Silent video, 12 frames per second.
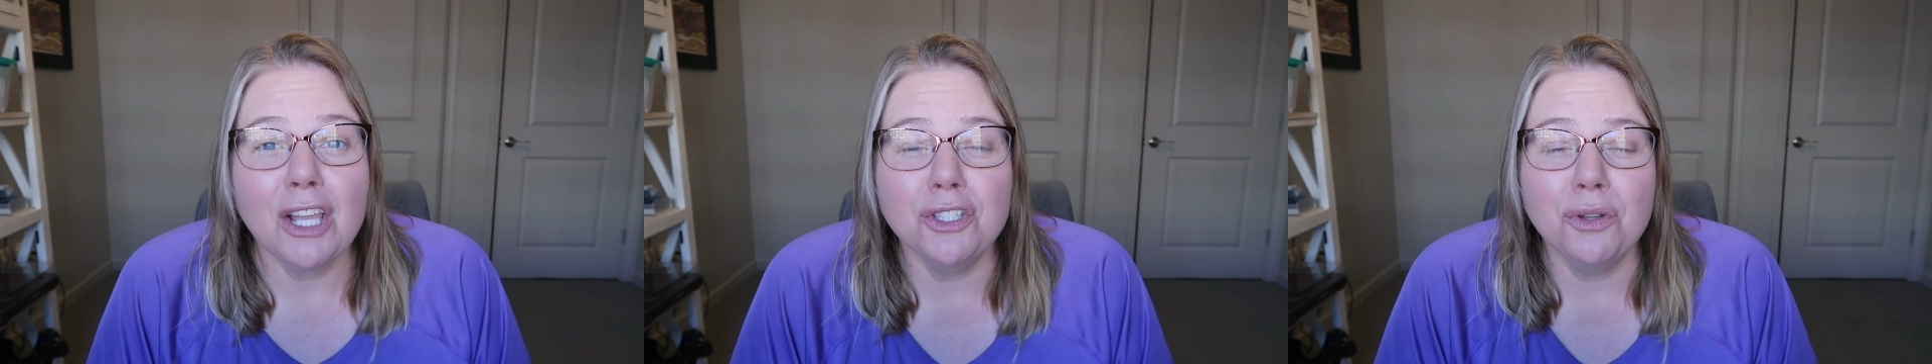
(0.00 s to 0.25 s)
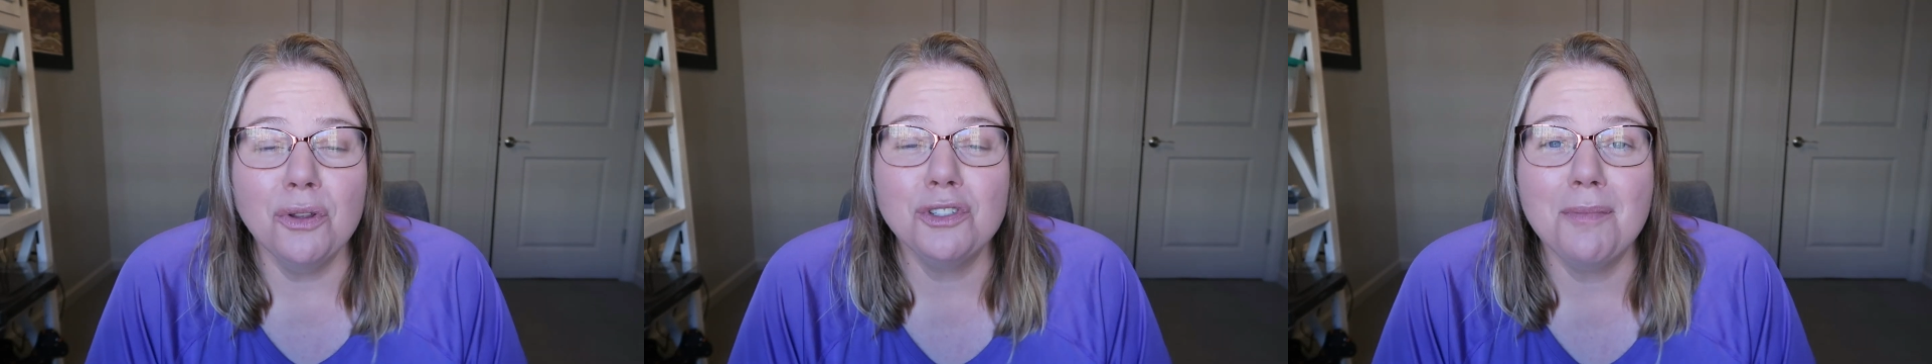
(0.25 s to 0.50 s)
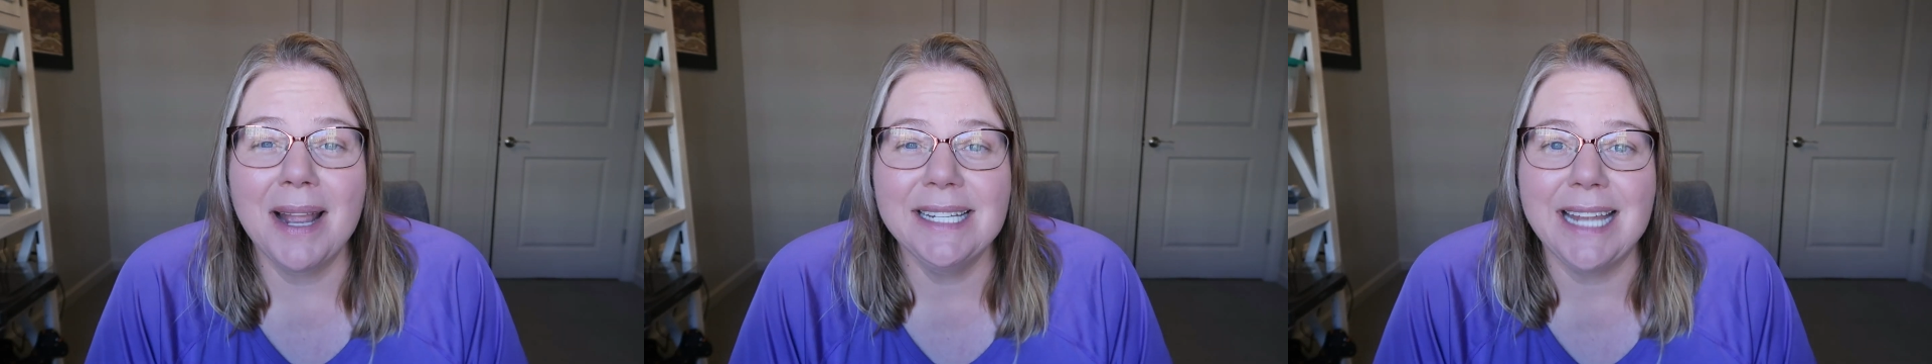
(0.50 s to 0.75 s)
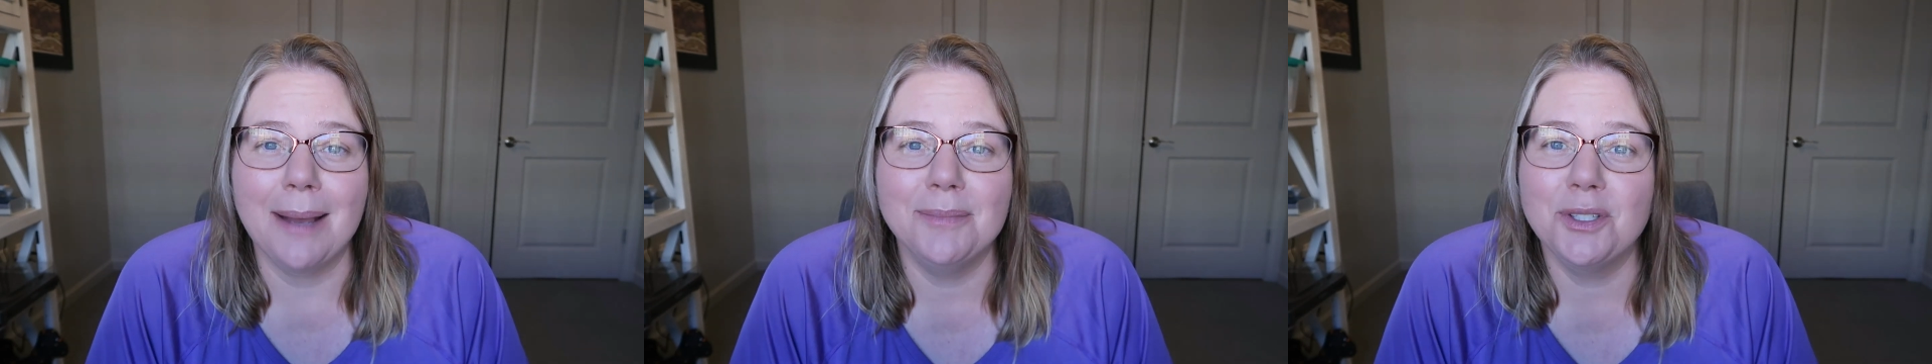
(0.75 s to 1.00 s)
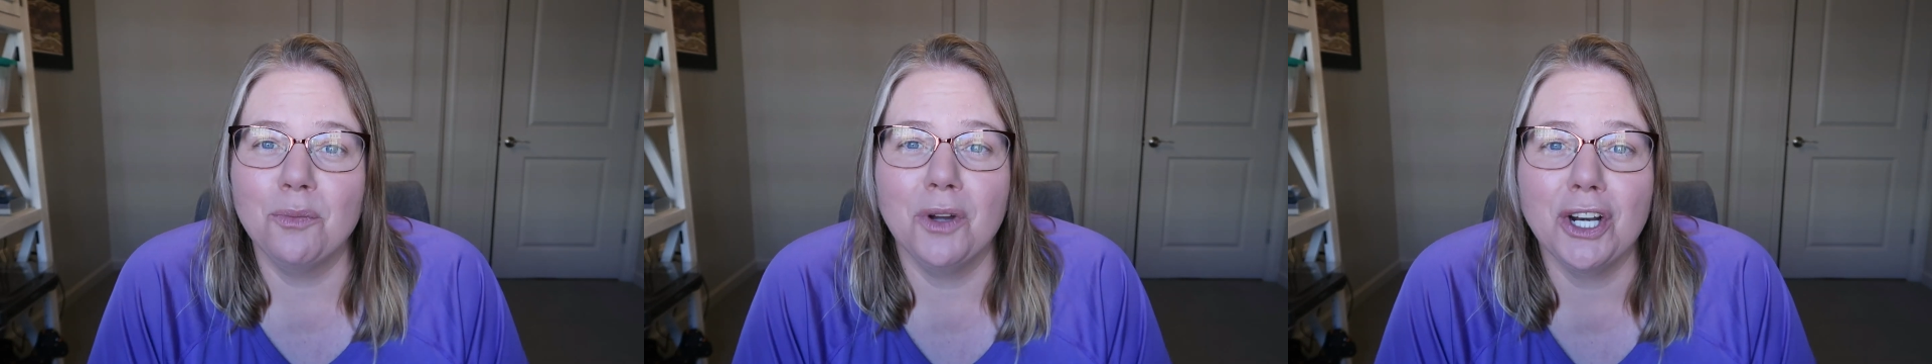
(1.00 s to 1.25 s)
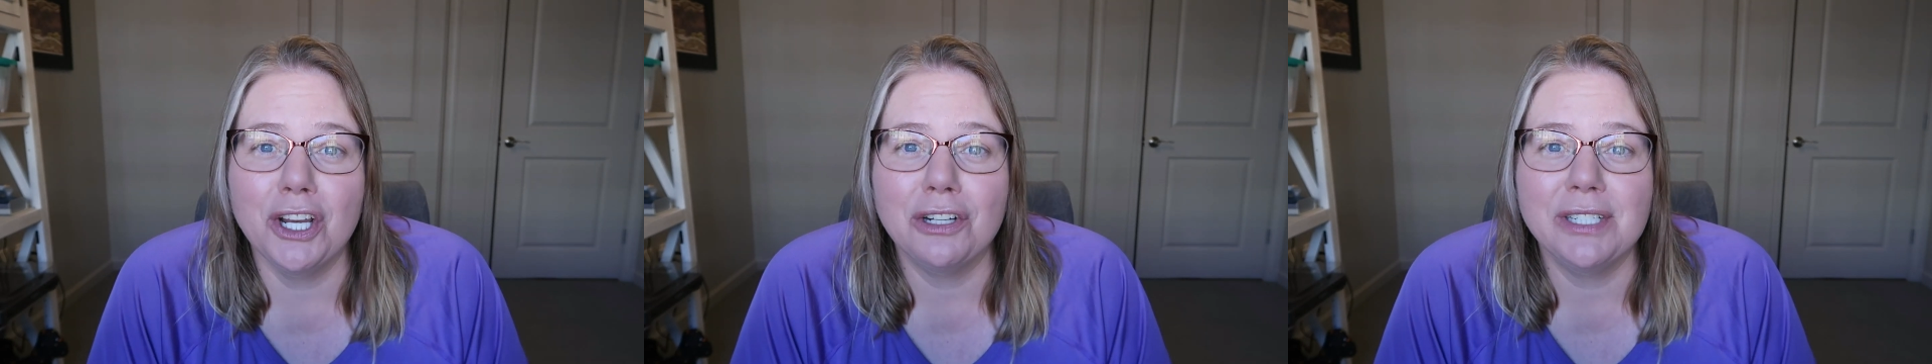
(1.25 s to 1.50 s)
So those are my tips.
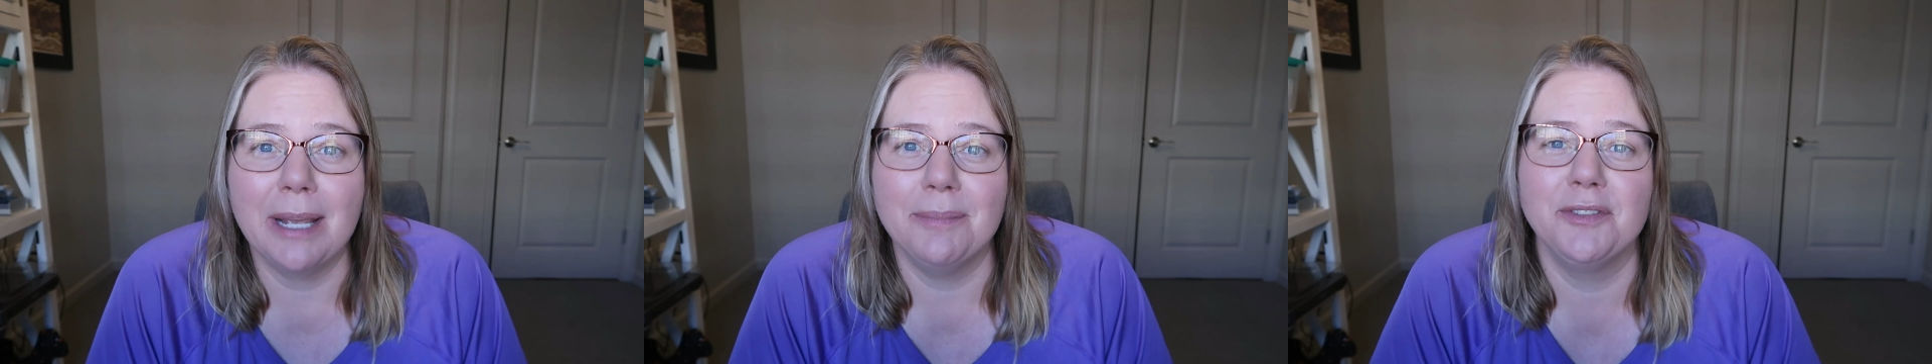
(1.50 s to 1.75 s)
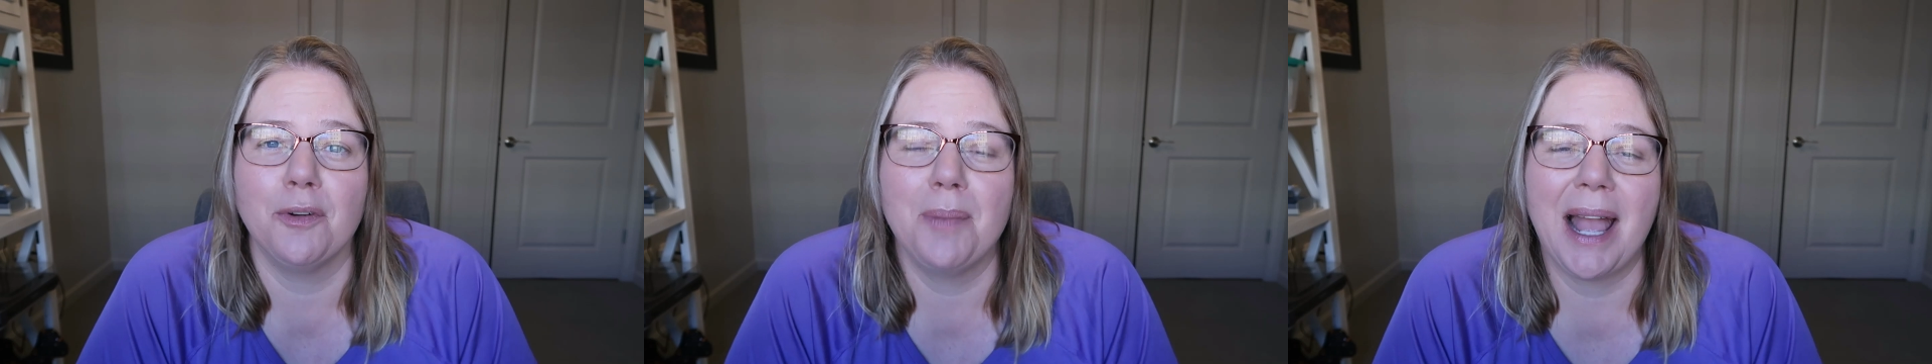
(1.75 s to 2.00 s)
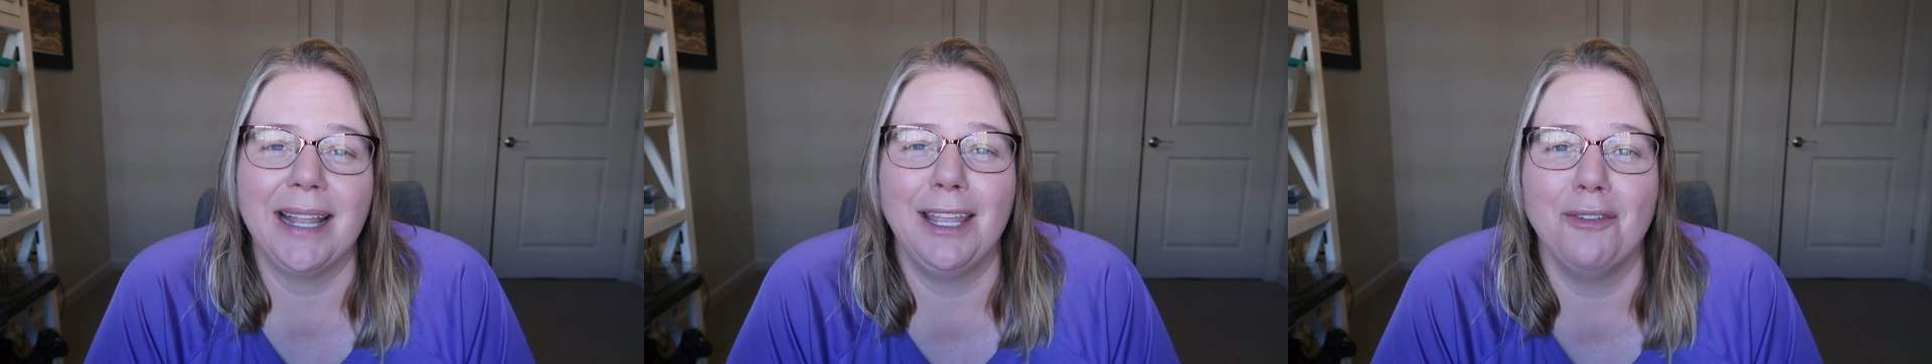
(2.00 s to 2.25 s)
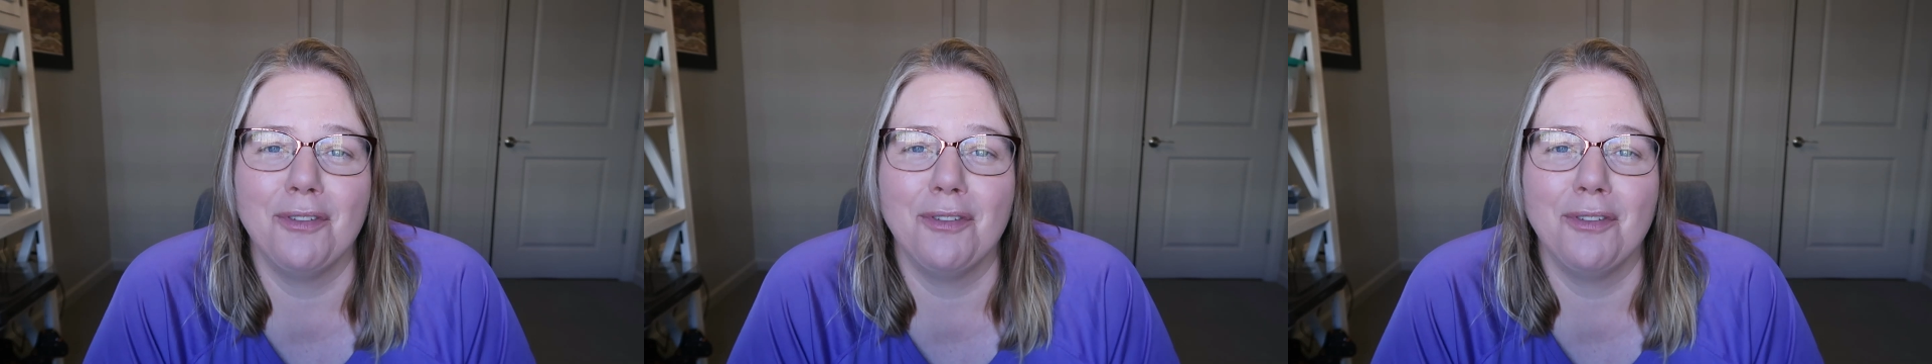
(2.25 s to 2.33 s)
What are your tips for packing